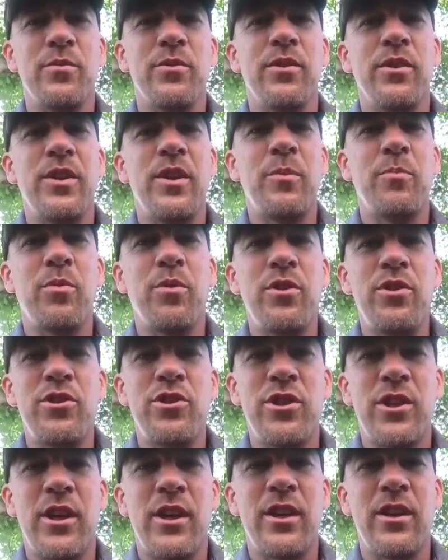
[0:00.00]
really
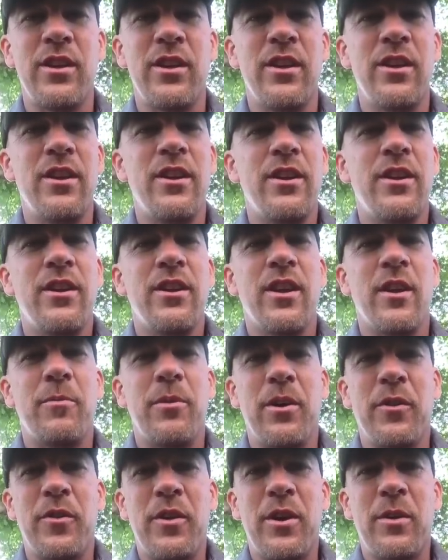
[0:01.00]
appreciate
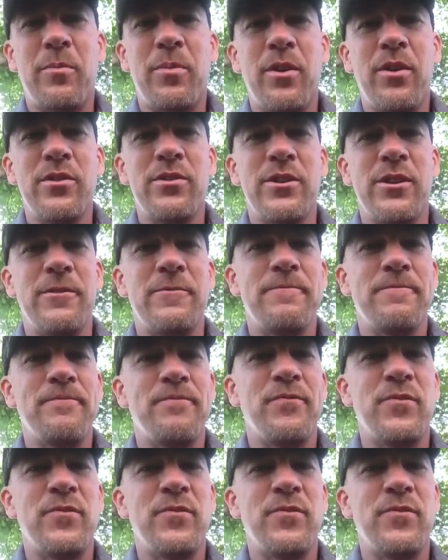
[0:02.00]
about that person.